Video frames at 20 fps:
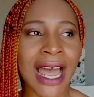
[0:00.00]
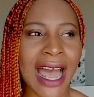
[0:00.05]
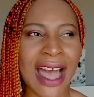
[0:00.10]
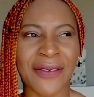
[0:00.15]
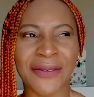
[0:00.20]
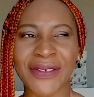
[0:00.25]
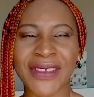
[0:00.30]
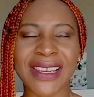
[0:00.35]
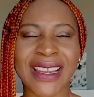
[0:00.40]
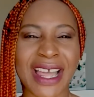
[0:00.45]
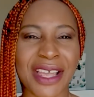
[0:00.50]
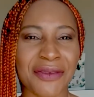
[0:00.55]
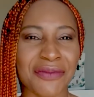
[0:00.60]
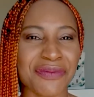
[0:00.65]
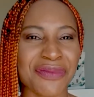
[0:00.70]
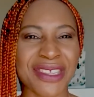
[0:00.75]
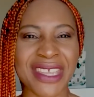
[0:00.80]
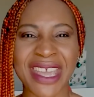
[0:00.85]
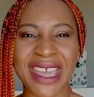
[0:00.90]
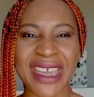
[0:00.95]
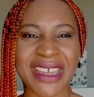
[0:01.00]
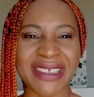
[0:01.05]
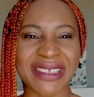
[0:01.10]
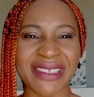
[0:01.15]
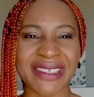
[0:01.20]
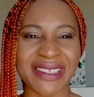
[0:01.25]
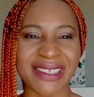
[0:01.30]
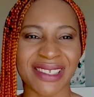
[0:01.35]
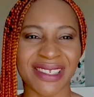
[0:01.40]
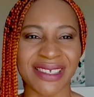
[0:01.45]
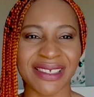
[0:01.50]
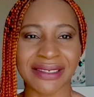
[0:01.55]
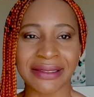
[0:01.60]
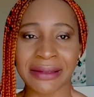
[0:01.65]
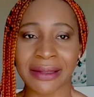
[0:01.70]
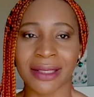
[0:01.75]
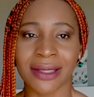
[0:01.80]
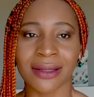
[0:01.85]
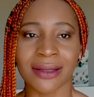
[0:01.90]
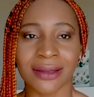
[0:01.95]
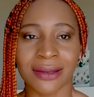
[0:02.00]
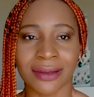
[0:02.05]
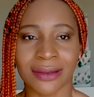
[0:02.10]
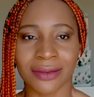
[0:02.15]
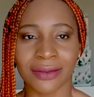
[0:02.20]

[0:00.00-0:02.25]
I feel like beer is a little